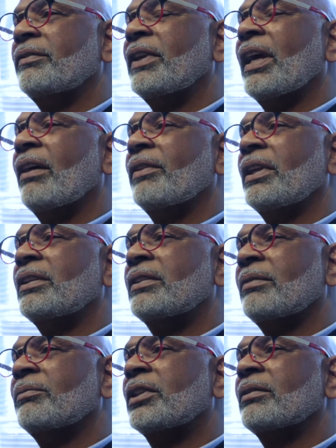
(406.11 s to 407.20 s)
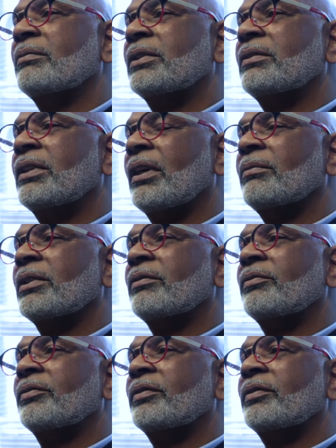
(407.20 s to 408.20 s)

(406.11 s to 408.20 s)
if they have any symptoms in terms of